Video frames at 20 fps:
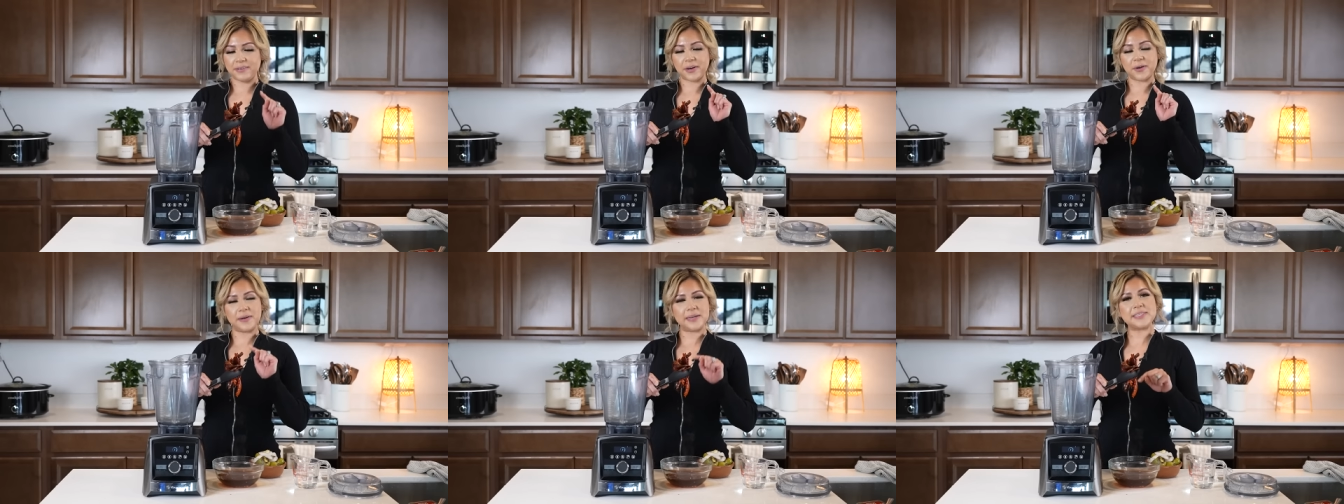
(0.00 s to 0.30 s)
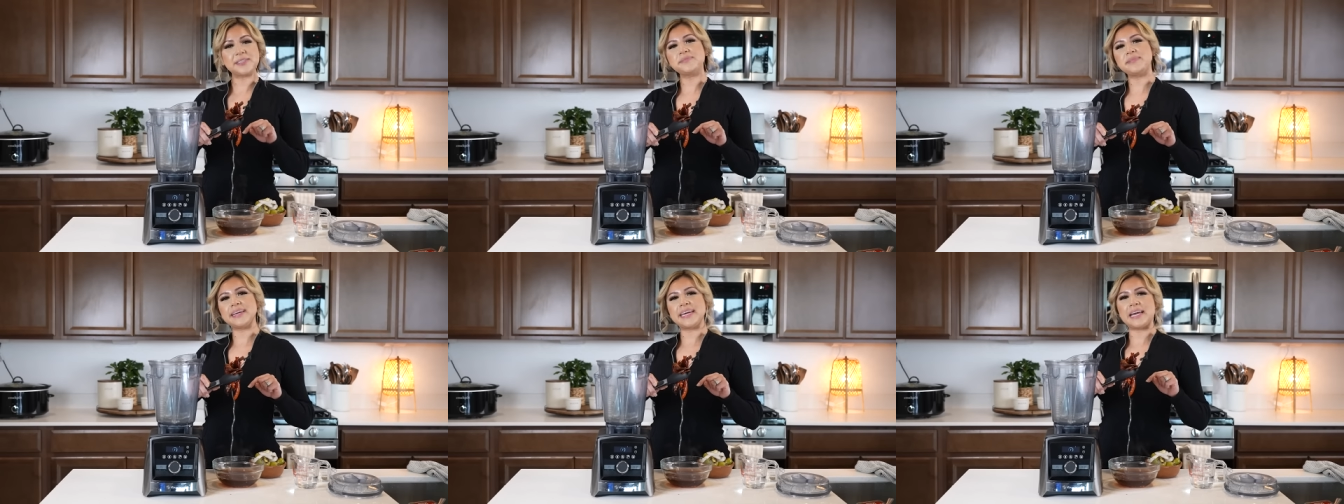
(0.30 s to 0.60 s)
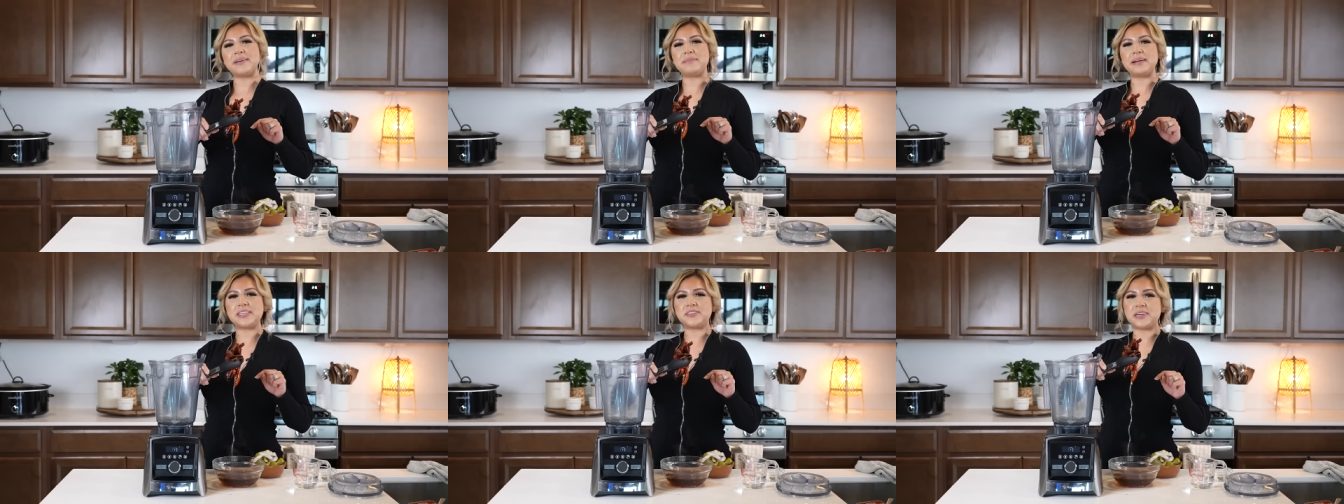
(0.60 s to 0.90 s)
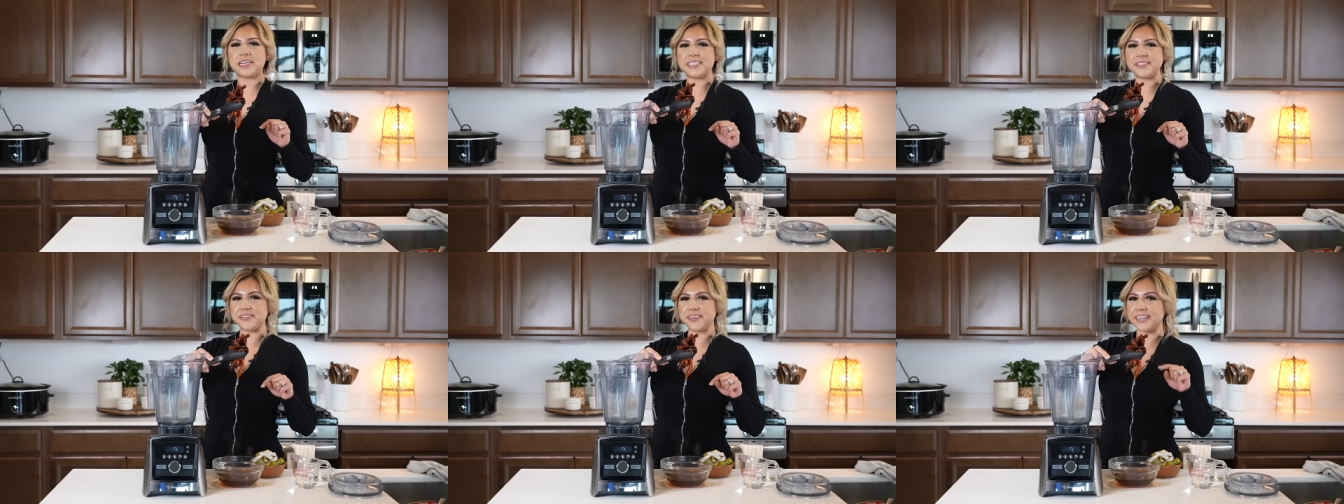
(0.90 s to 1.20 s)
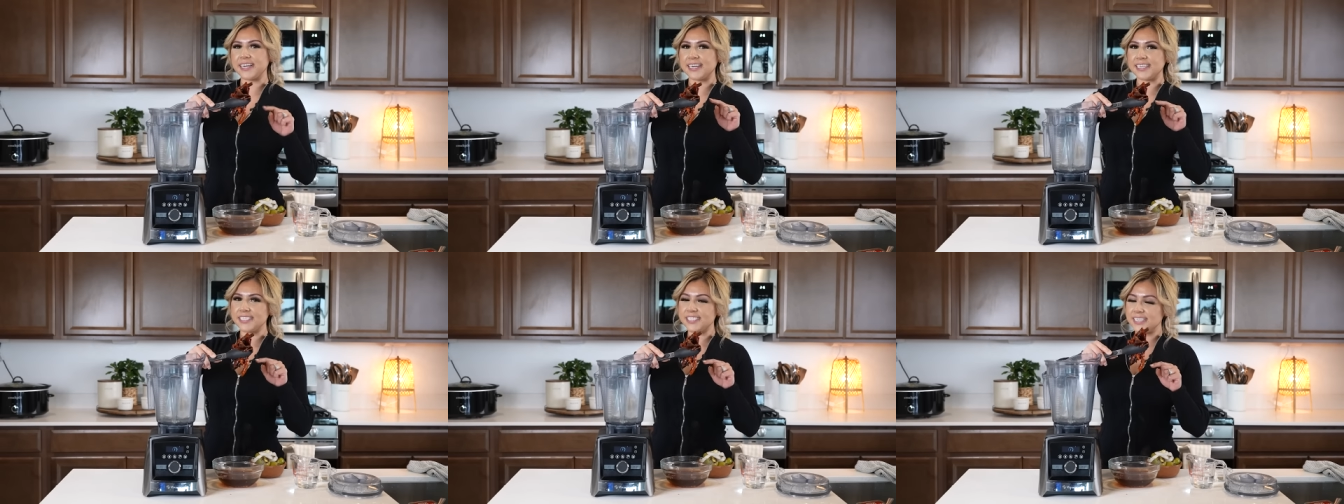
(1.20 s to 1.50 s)
we're going to begin by transferring
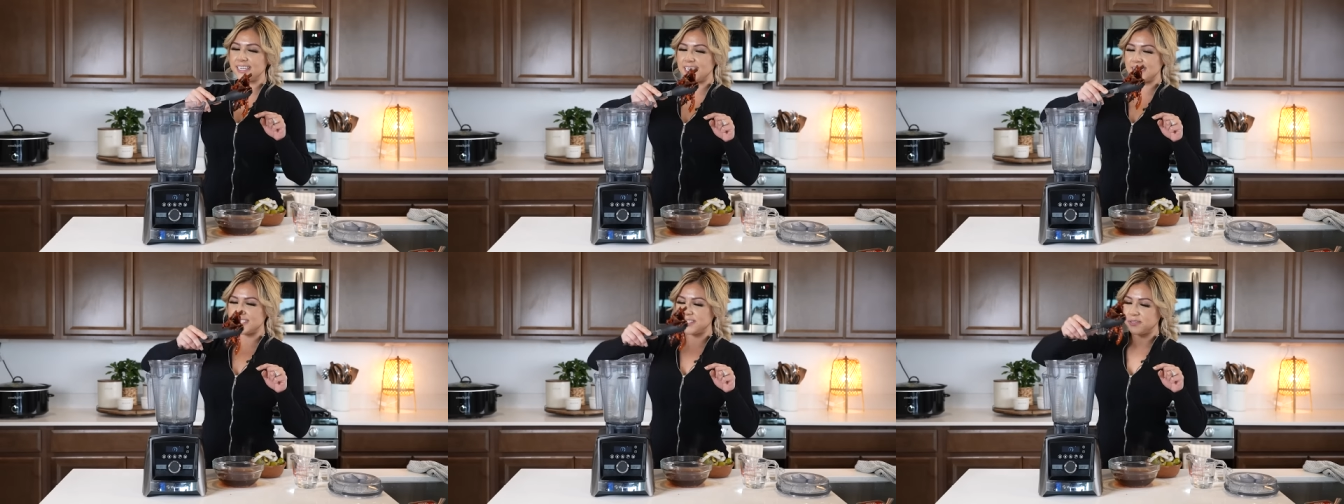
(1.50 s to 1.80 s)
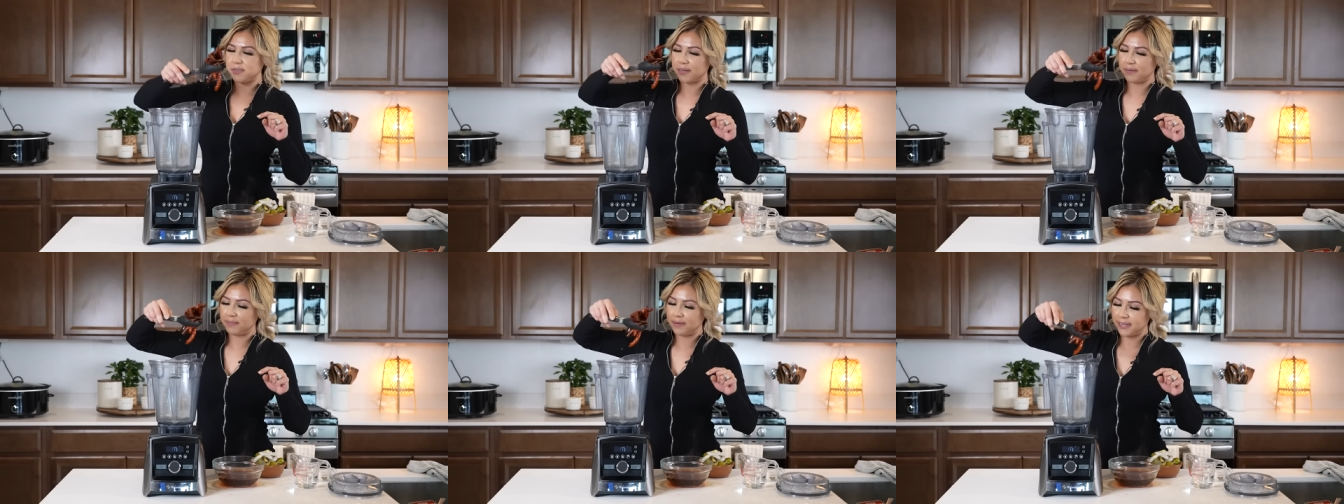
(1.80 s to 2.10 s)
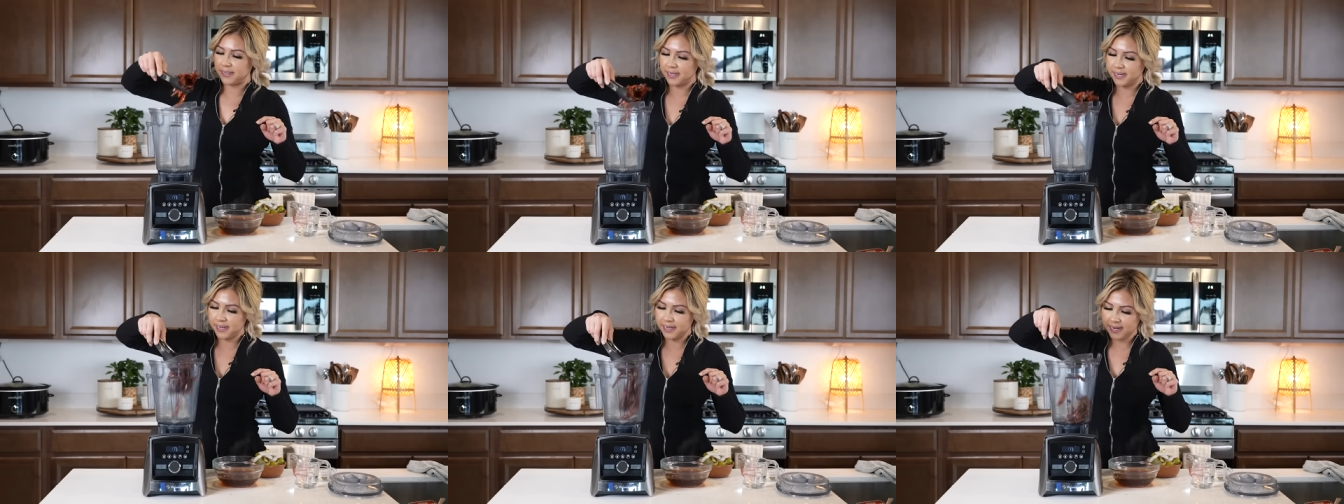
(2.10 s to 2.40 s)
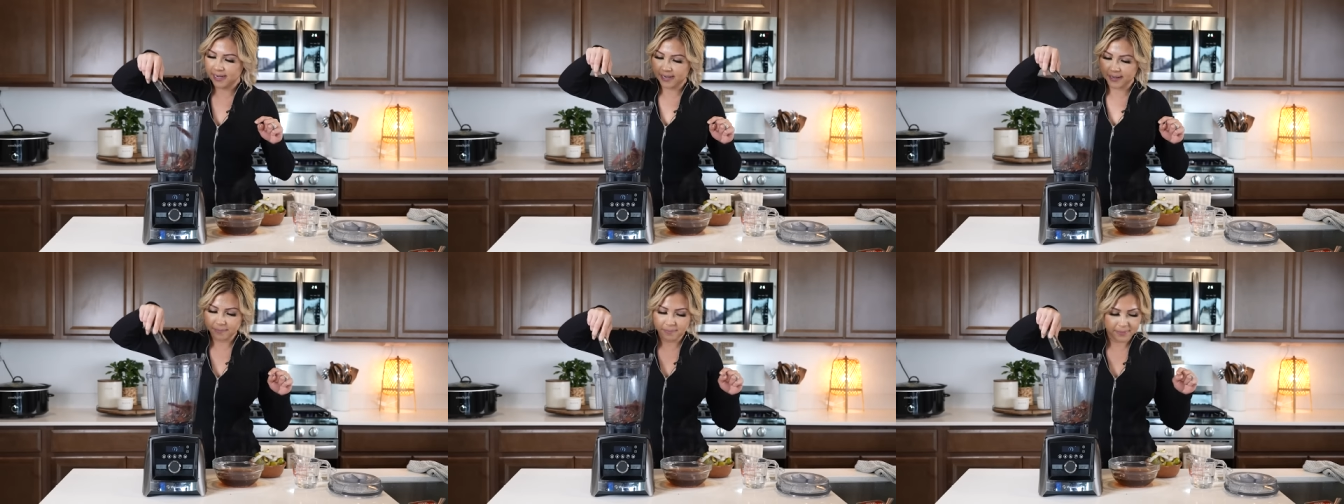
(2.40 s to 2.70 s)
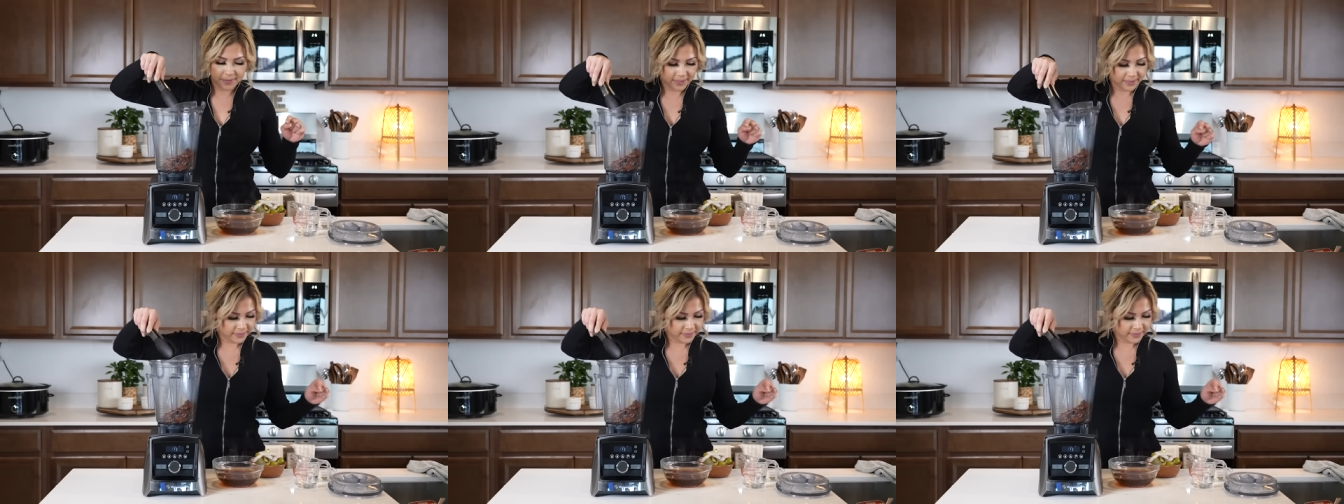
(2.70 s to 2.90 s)
our chiles to our blender cup.